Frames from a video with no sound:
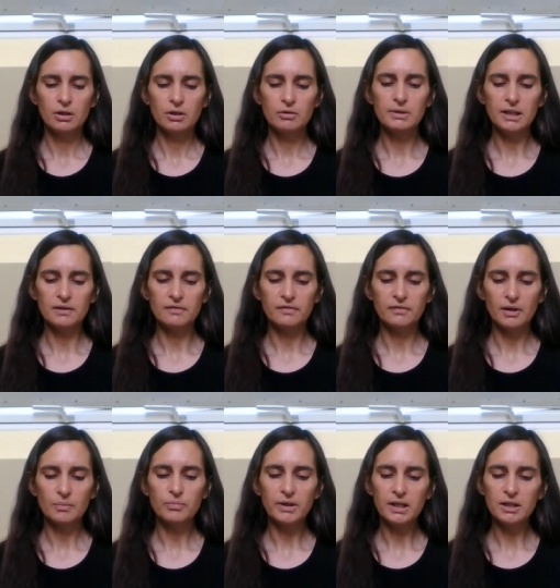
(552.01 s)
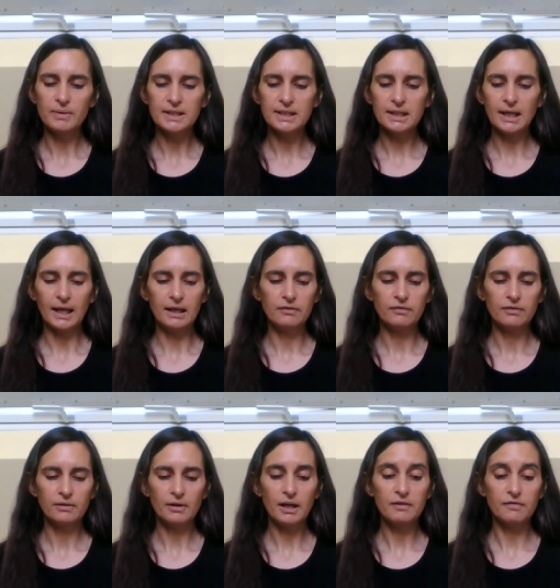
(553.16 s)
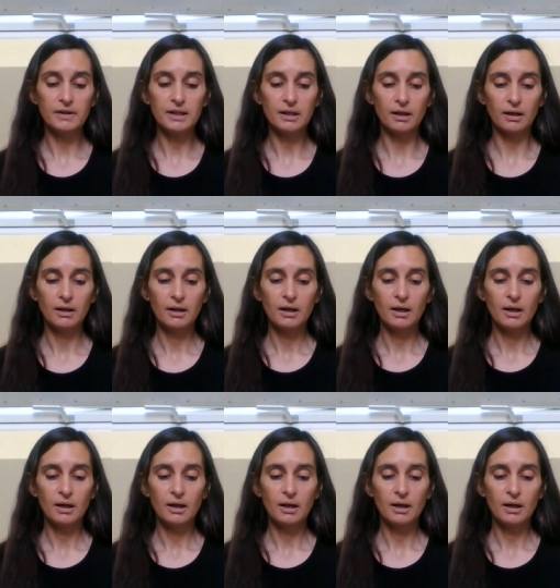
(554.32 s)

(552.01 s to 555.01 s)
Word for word: You live. I bring you into cave. I have vinegar.